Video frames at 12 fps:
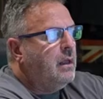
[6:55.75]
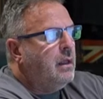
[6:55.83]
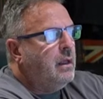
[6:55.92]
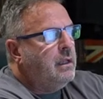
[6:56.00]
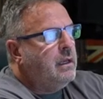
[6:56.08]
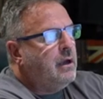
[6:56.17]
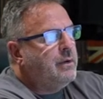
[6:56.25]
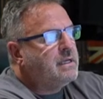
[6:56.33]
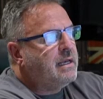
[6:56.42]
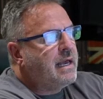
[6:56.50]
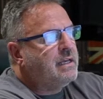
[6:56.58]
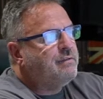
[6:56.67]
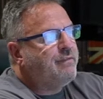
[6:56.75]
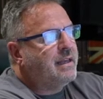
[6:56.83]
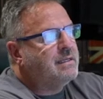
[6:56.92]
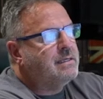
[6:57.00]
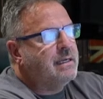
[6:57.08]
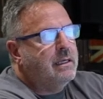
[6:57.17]
You know, it's a nice
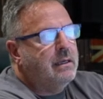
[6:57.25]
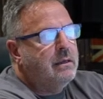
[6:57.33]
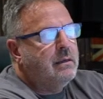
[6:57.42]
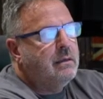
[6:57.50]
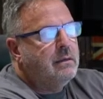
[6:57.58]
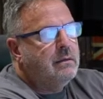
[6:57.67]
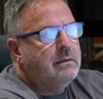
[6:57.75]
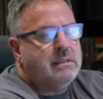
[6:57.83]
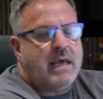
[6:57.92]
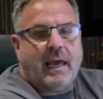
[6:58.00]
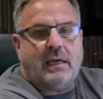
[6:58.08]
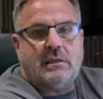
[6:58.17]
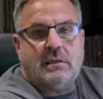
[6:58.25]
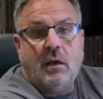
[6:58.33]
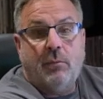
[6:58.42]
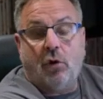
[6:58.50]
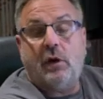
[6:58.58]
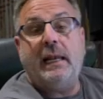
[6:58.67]
fancy text,
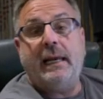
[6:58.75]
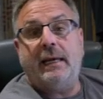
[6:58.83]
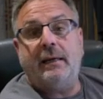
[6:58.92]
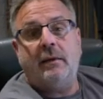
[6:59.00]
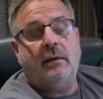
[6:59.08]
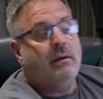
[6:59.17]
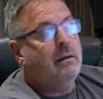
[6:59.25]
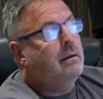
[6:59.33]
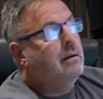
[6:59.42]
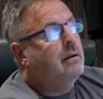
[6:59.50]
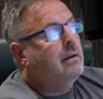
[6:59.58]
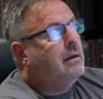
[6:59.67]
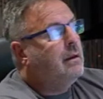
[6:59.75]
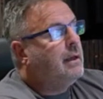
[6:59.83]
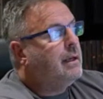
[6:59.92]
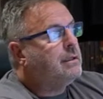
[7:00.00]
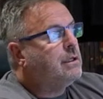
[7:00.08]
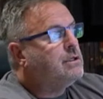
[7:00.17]
but clear.
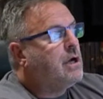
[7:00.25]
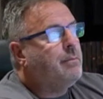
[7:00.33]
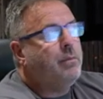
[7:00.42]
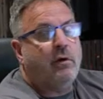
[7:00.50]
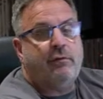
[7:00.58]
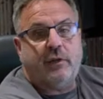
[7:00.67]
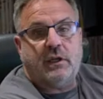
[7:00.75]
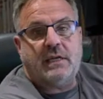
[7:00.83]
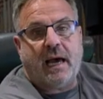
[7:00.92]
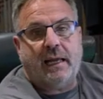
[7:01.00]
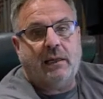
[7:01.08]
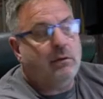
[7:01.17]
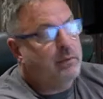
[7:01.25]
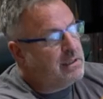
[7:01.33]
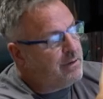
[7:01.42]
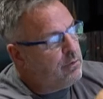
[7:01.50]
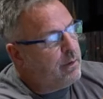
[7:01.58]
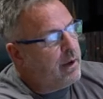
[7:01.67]
At the top or for the title, whichever way